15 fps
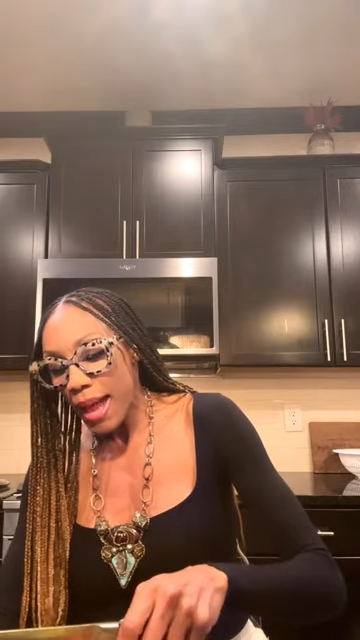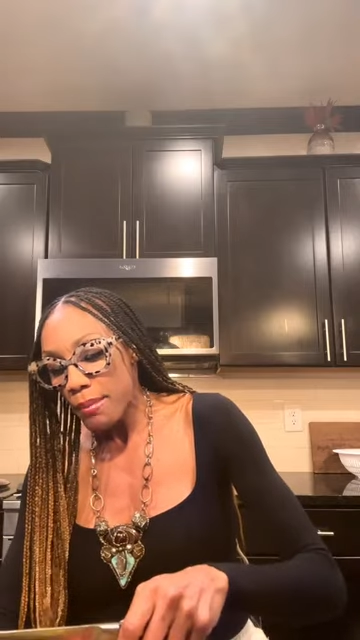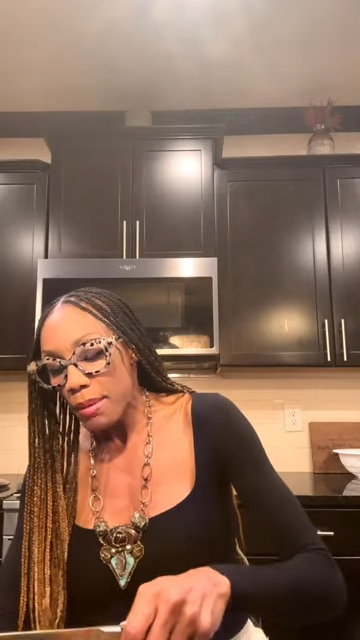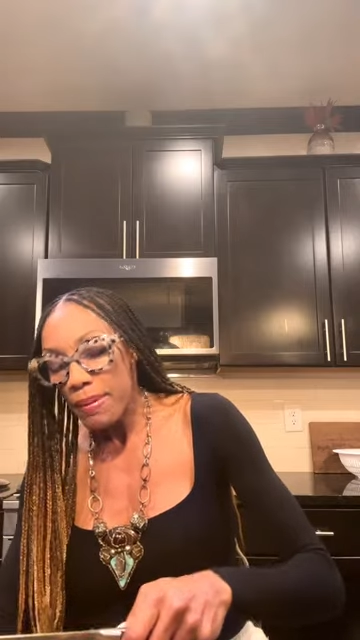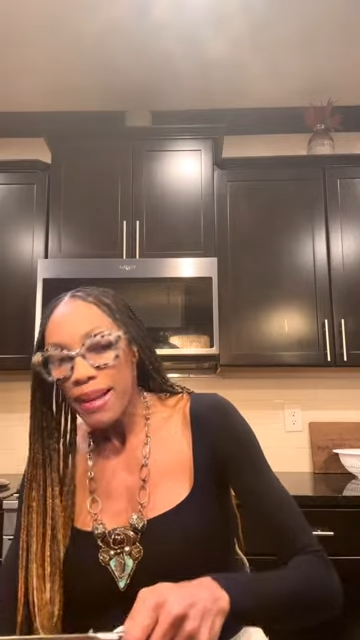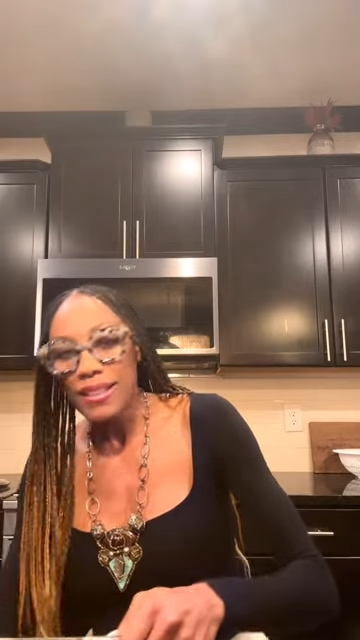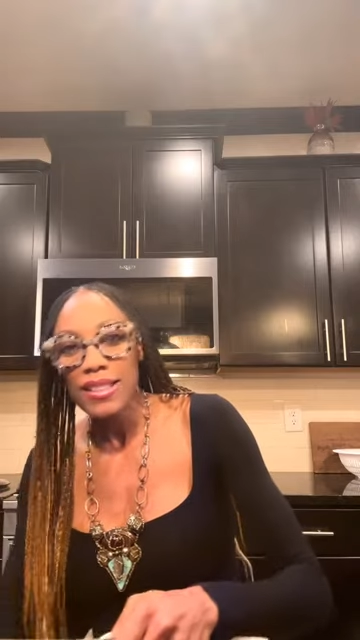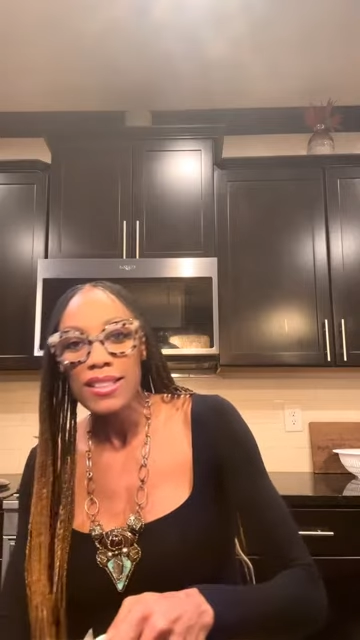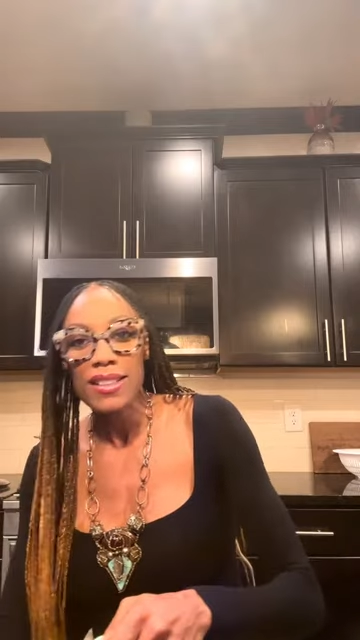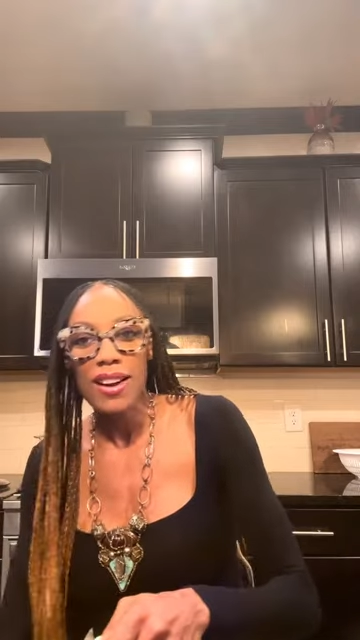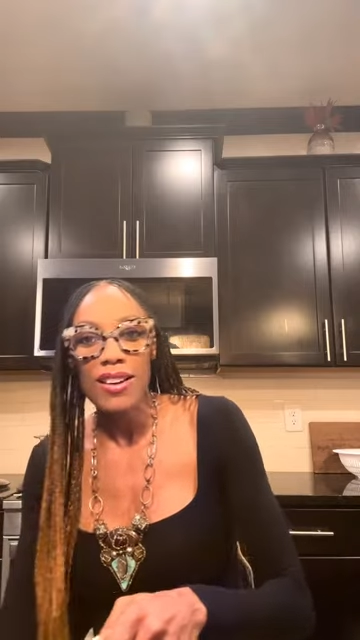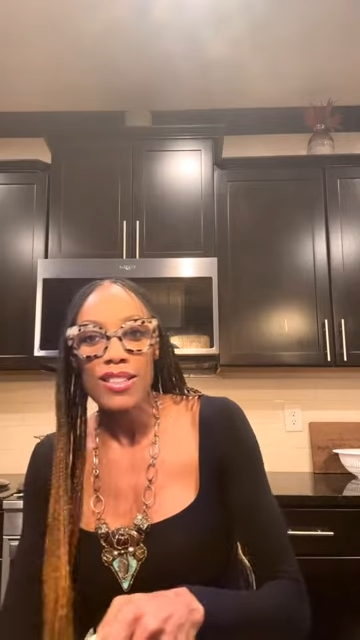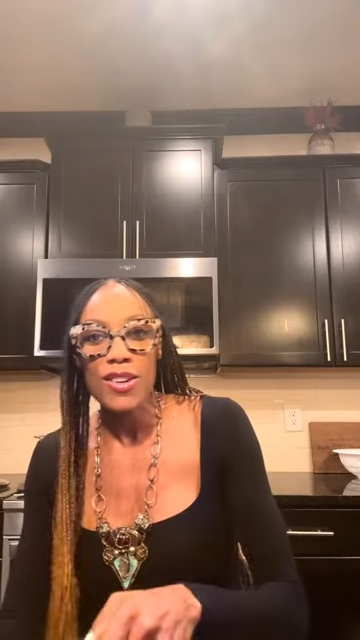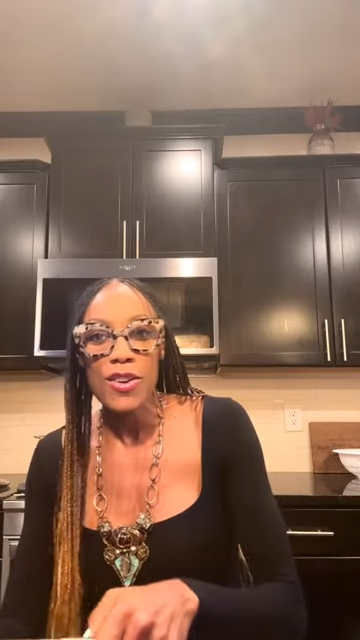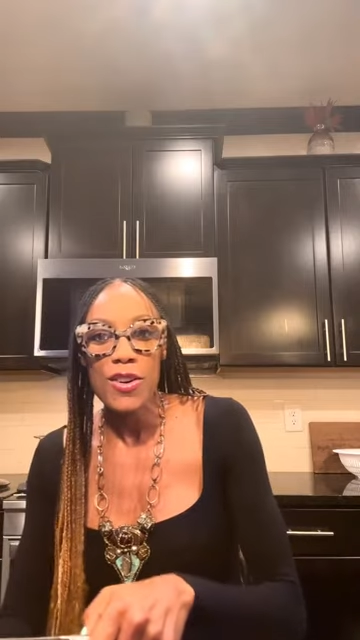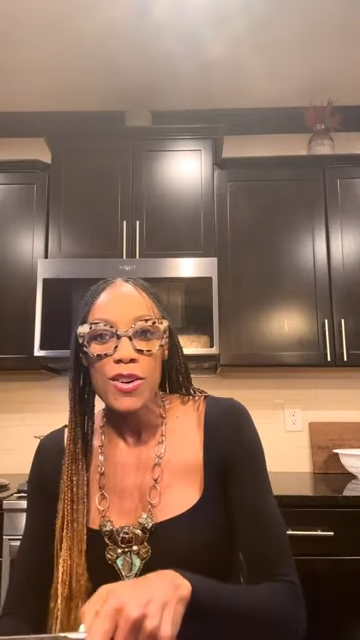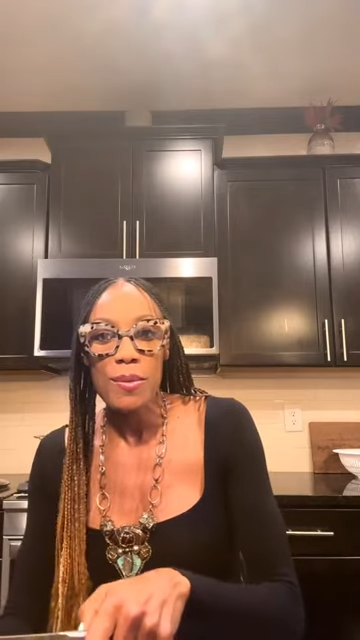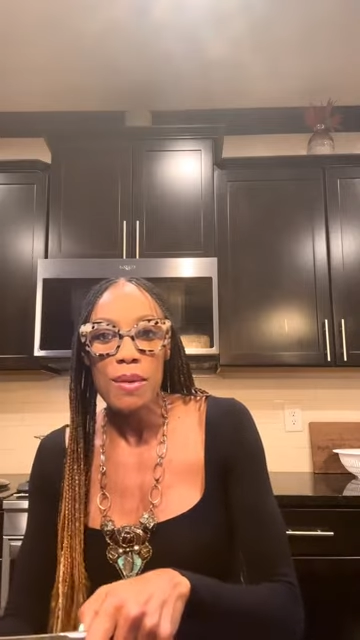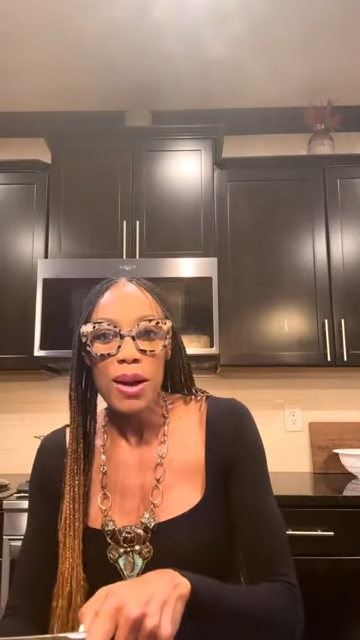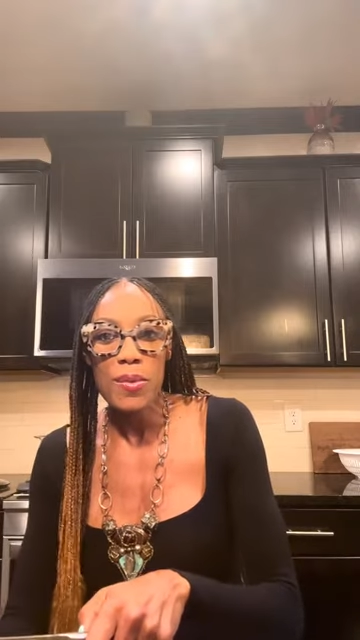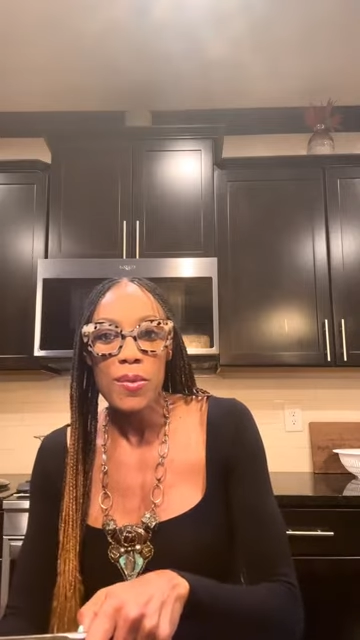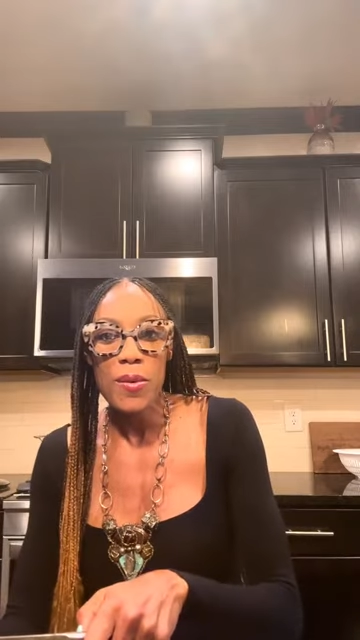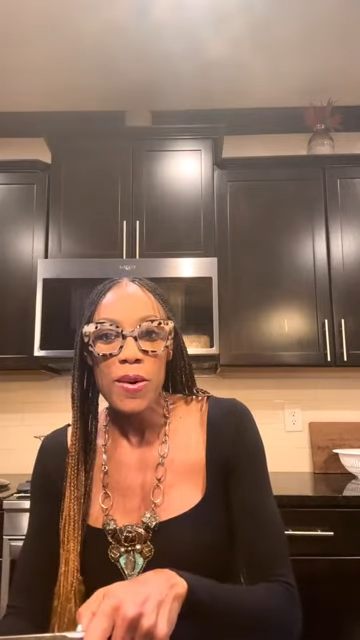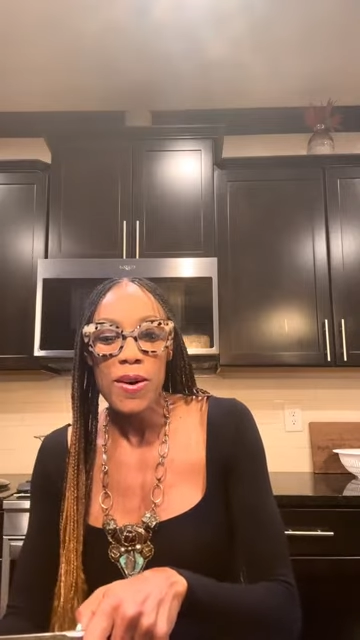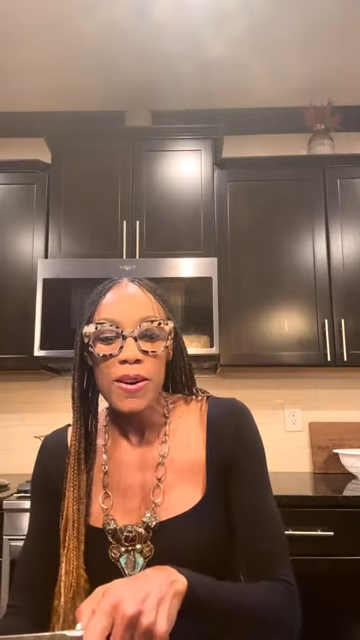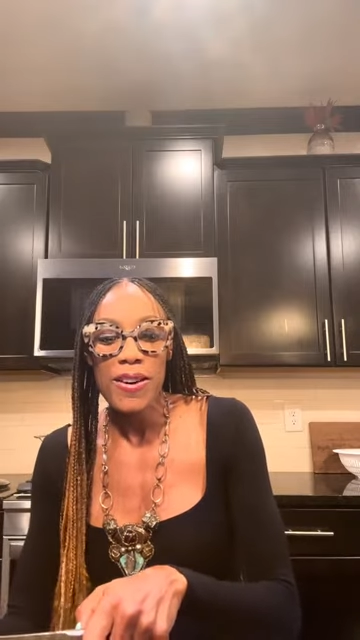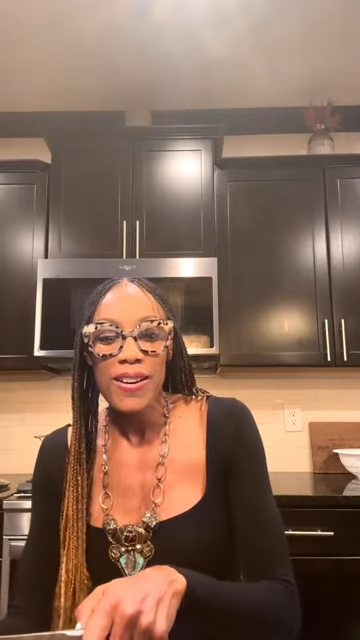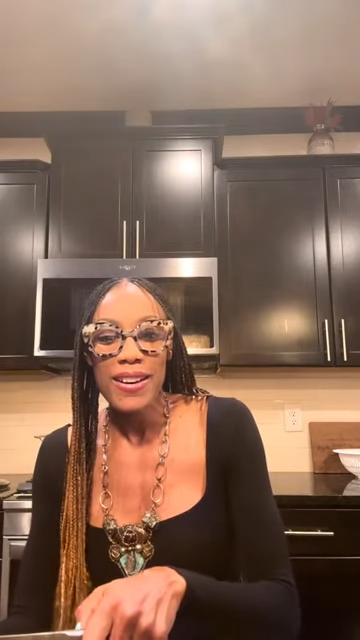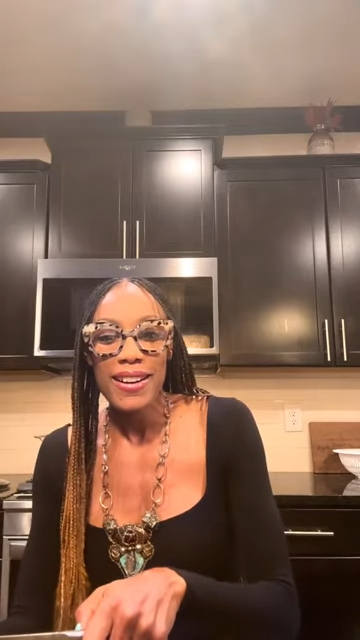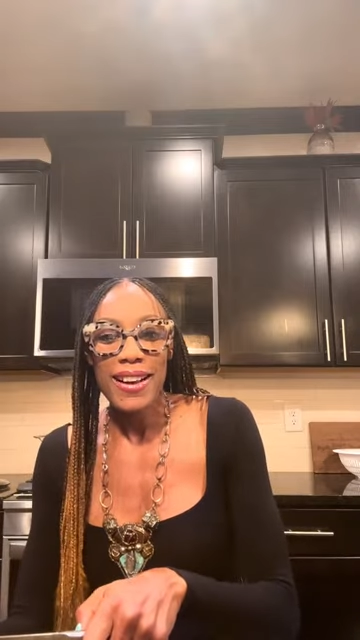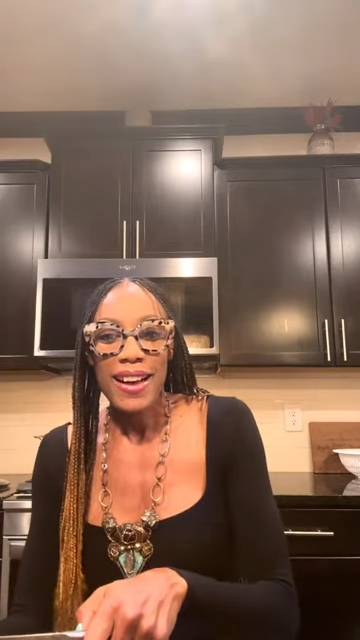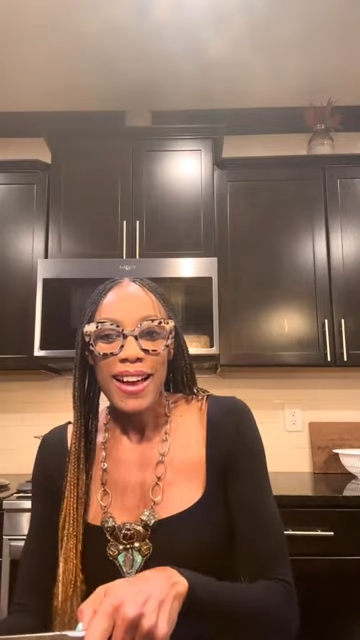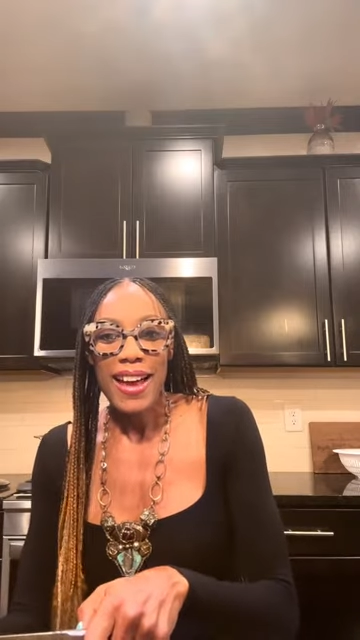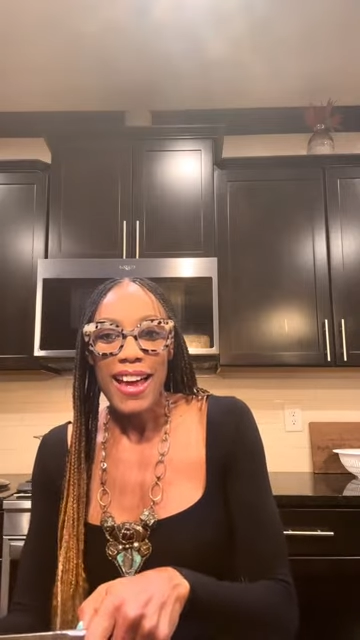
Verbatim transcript: I'm about to start turning on my water and